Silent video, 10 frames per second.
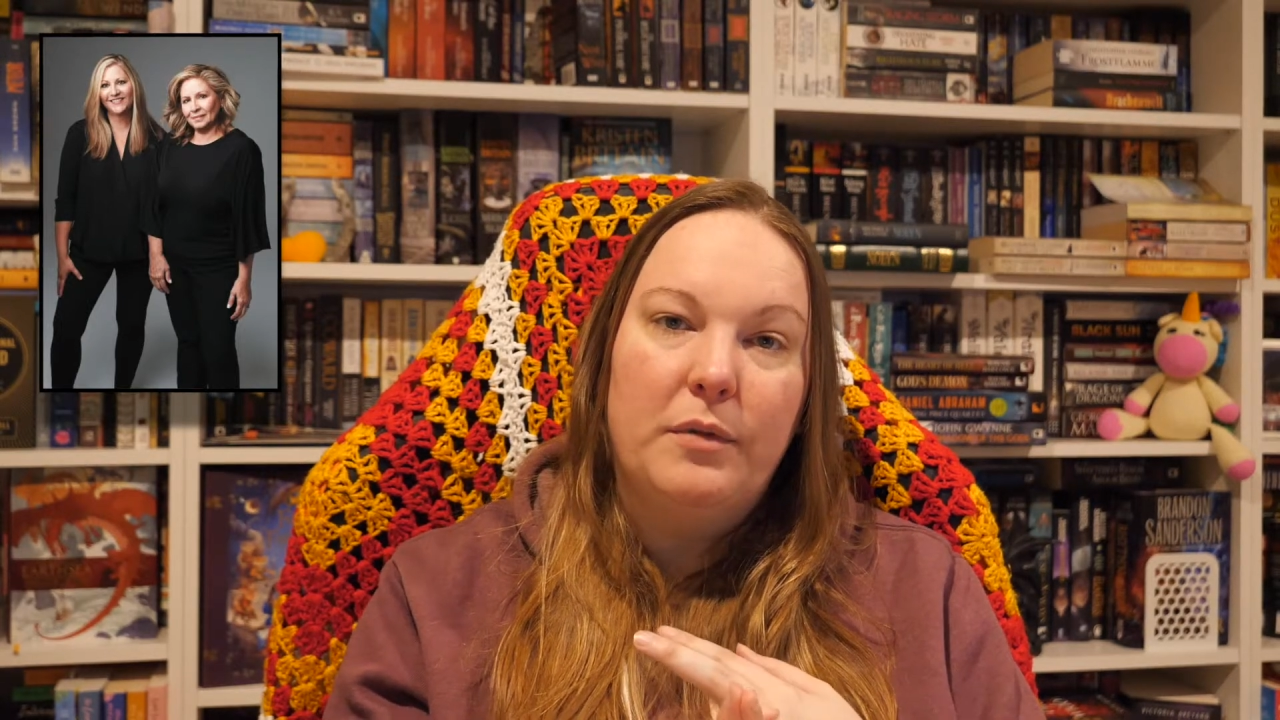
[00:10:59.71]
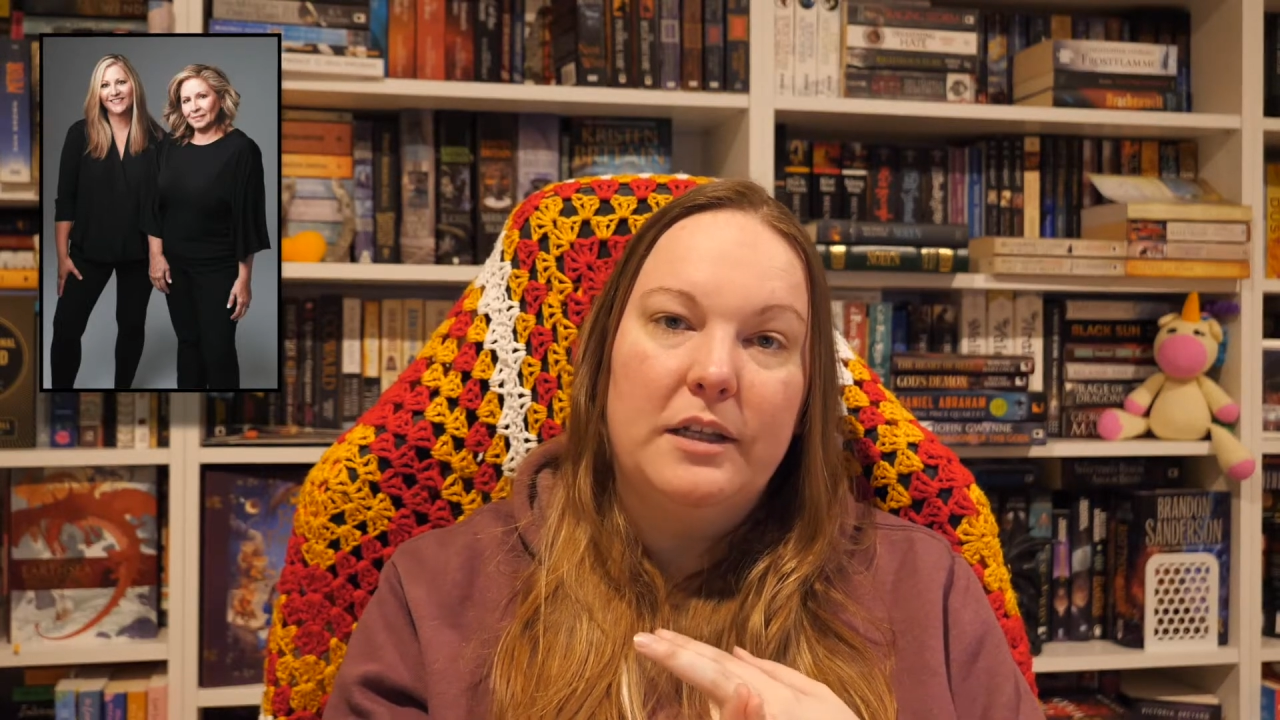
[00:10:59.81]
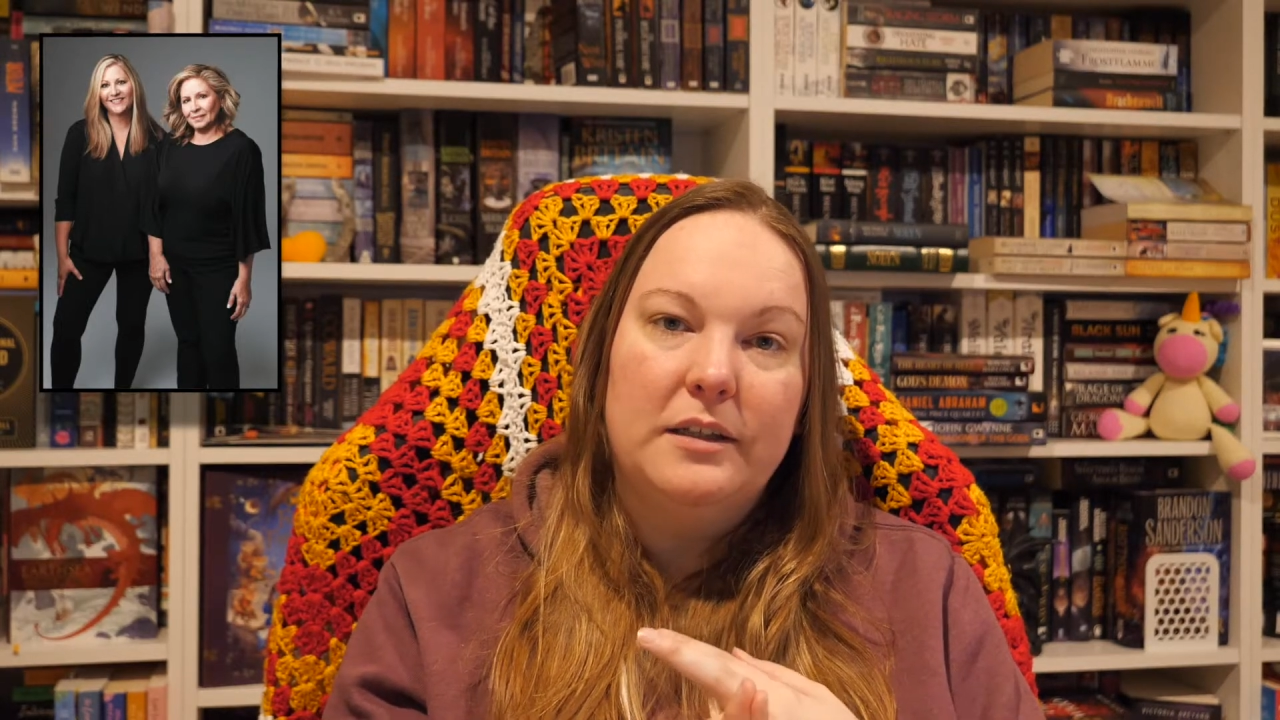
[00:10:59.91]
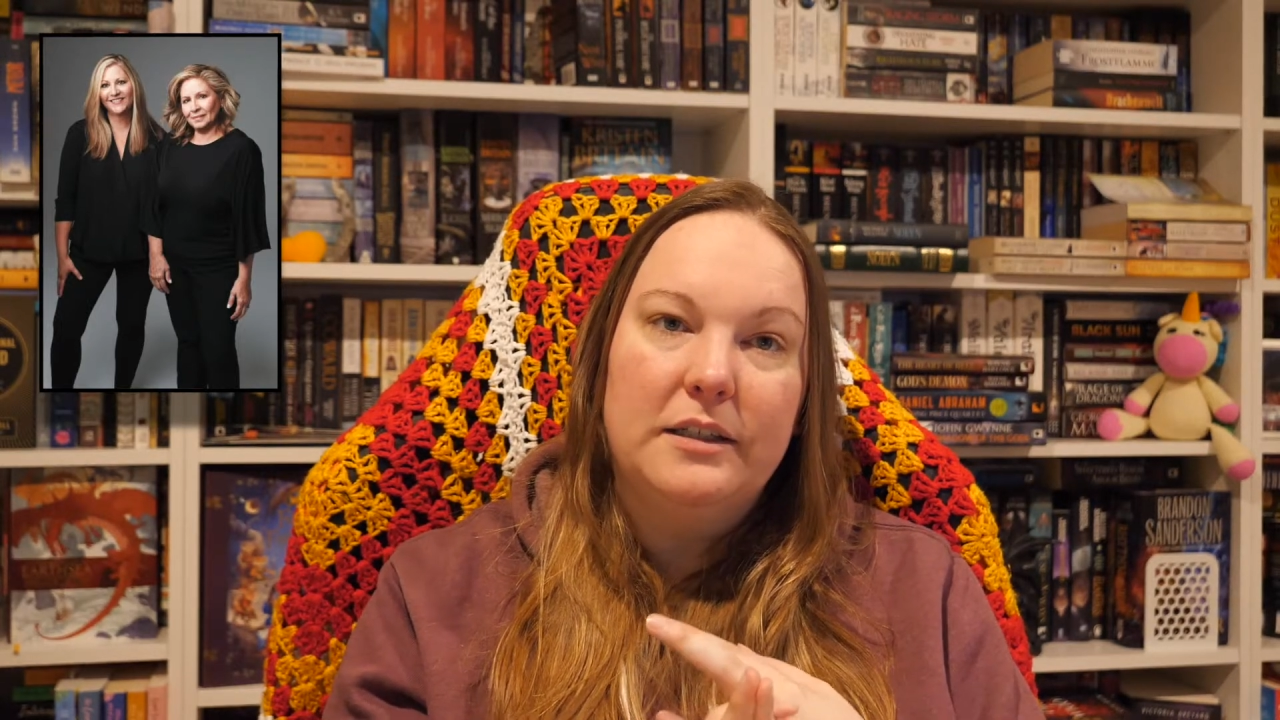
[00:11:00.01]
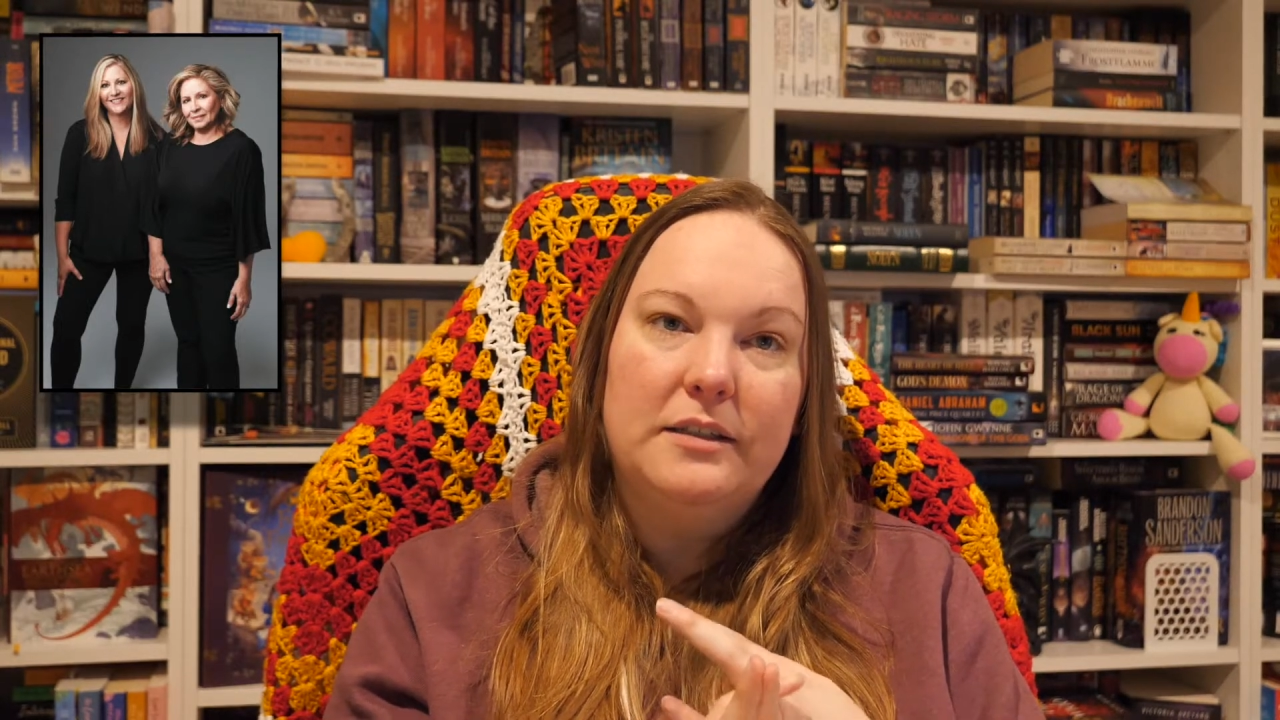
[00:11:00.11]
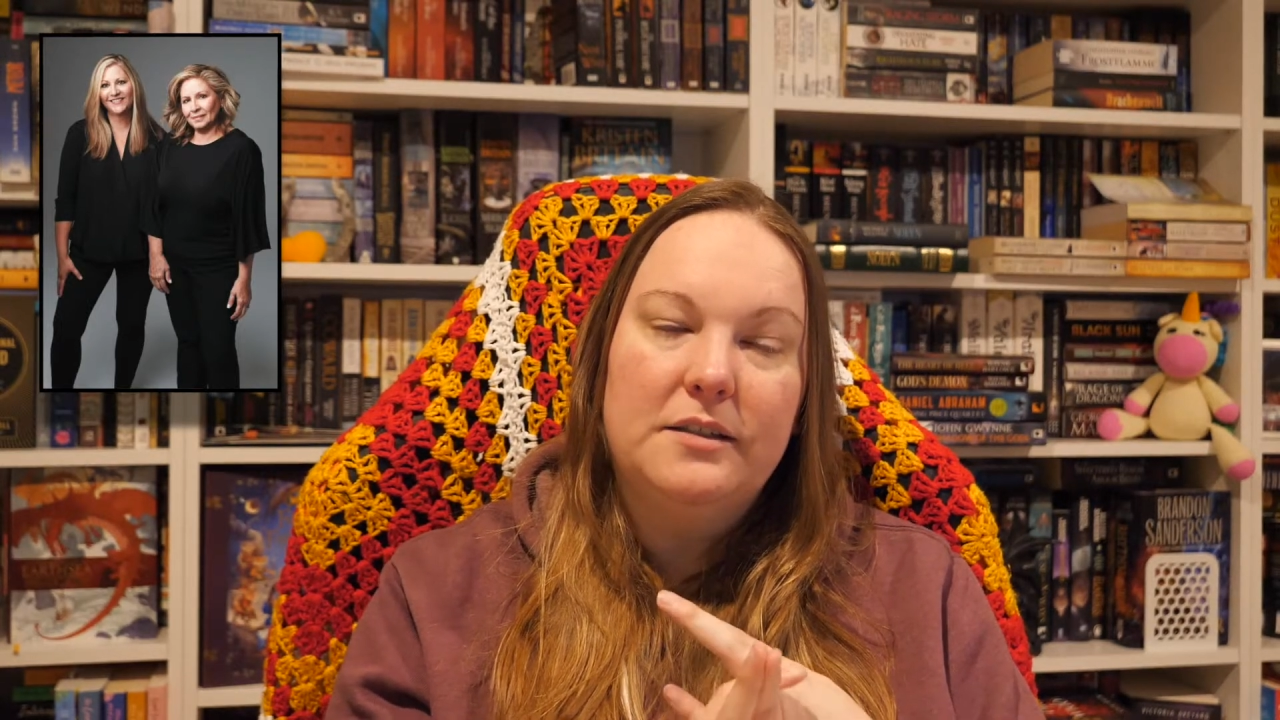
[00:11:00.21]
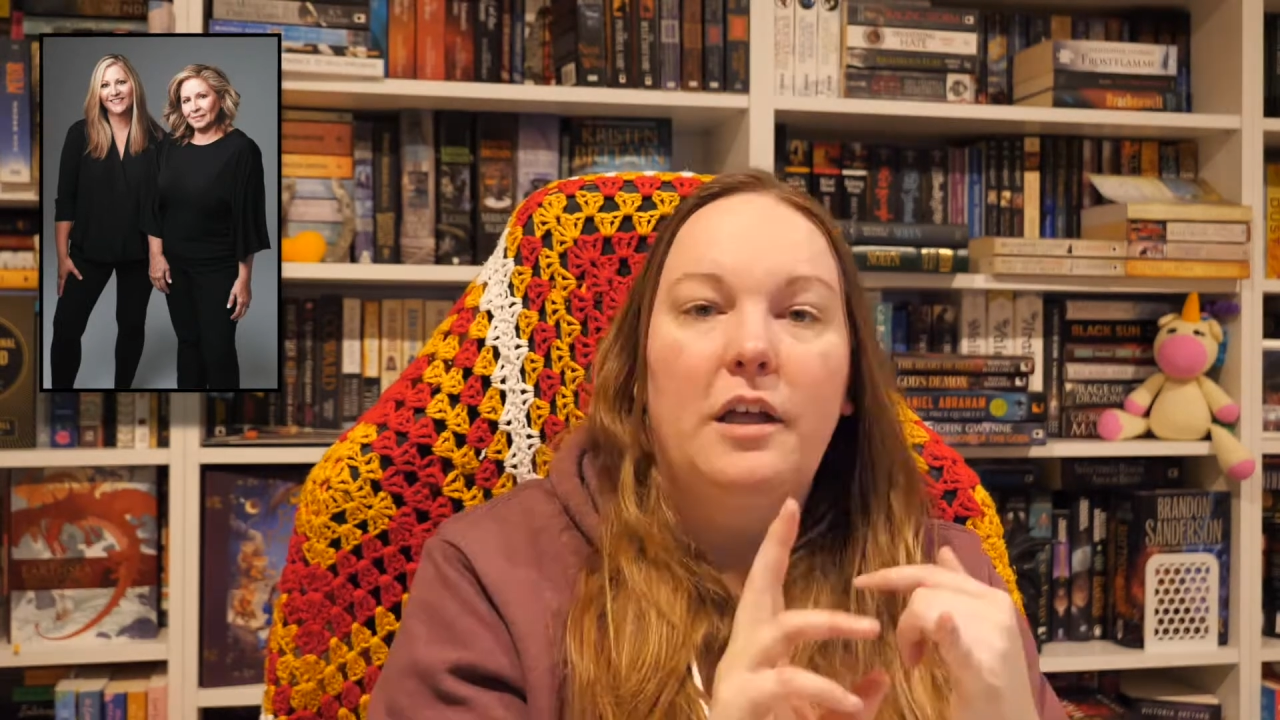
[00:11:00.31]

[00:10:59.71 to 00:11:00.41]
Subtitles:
my list.